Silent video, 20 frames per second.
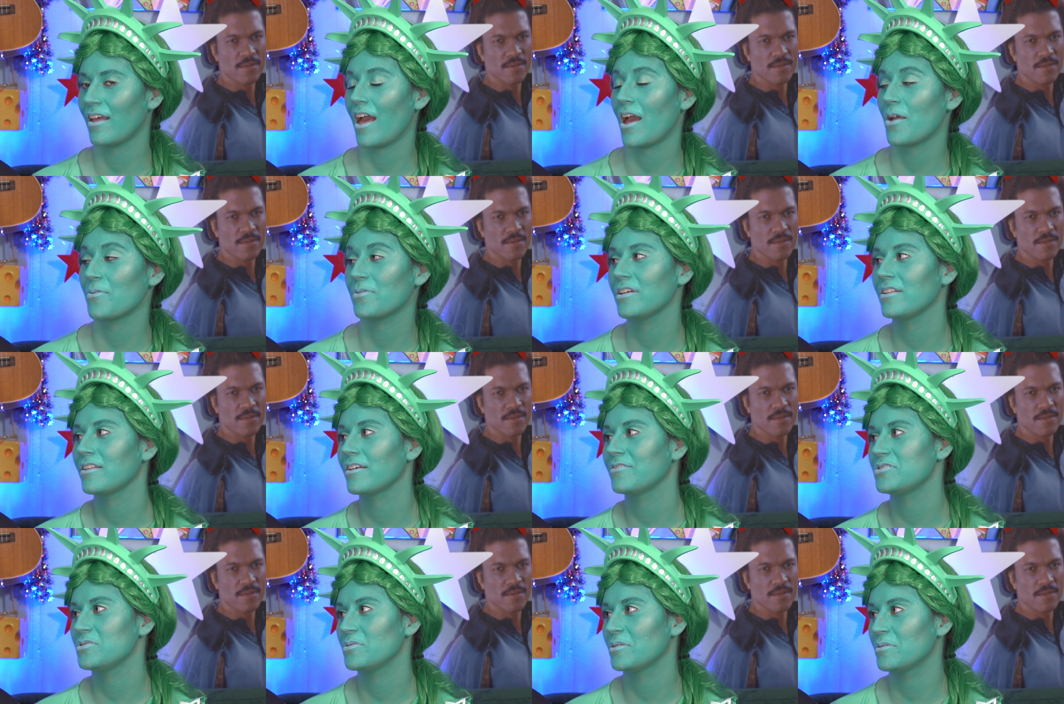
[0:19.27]
Speaker 1: I really
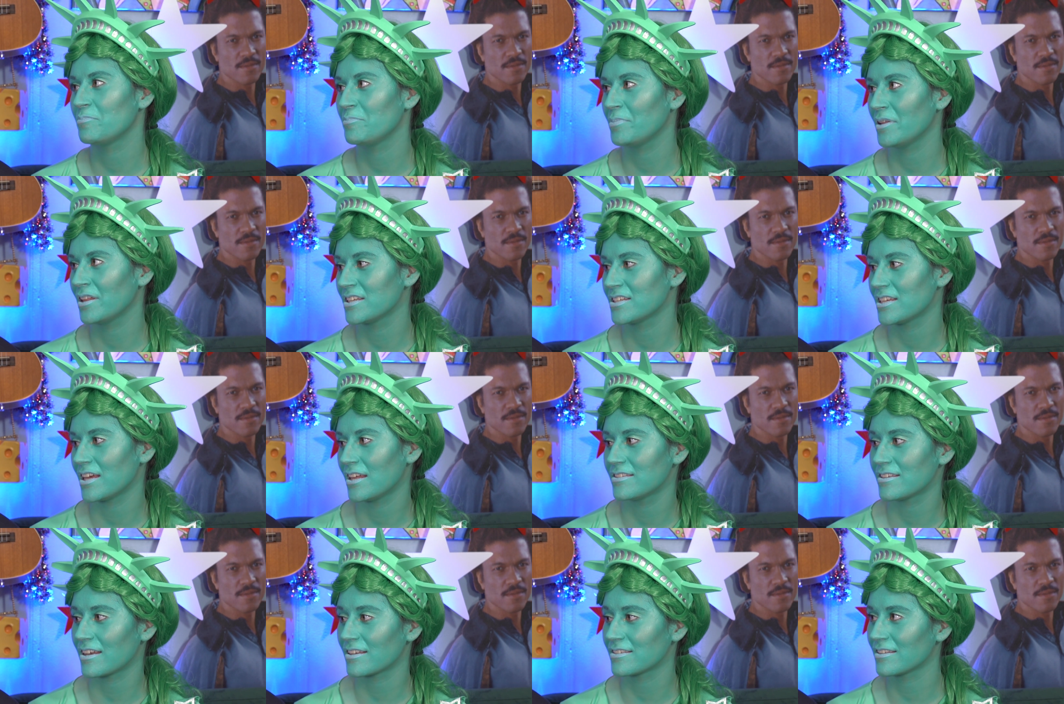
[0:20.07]
loved you in Bill and
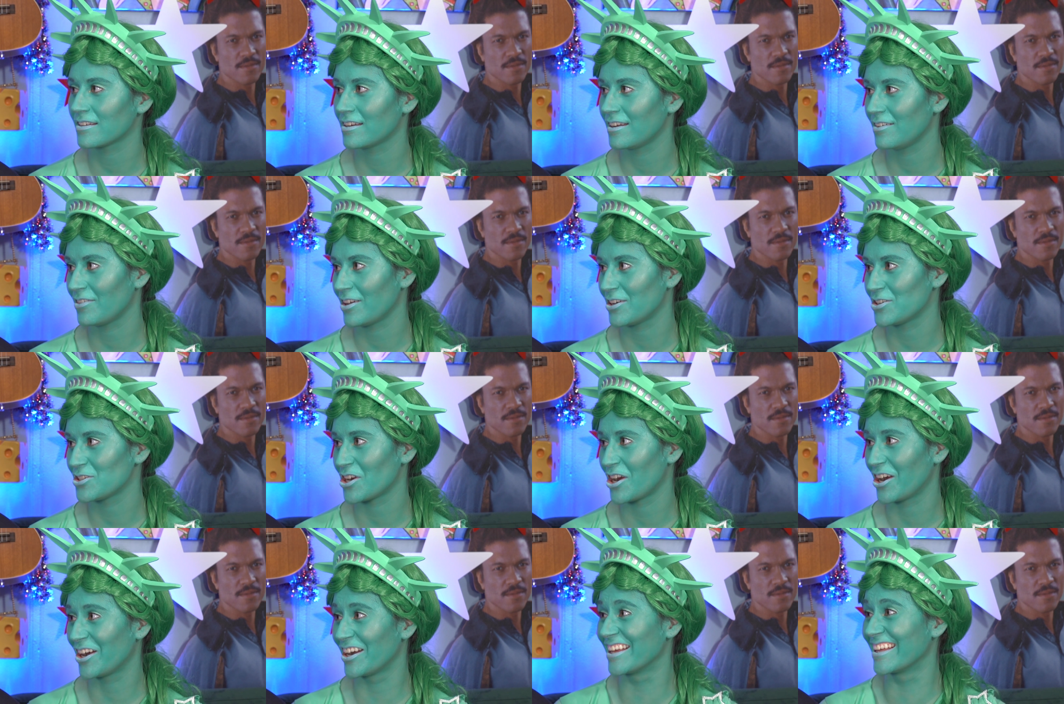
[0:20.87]
Ted's Excellent
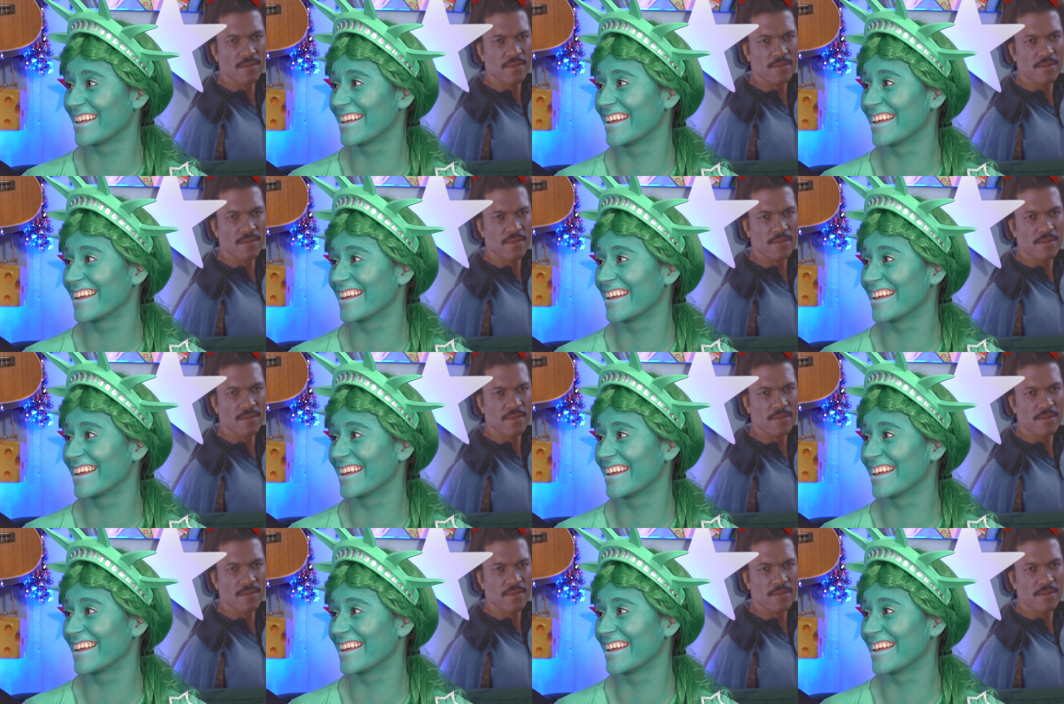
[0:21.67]
Adventure.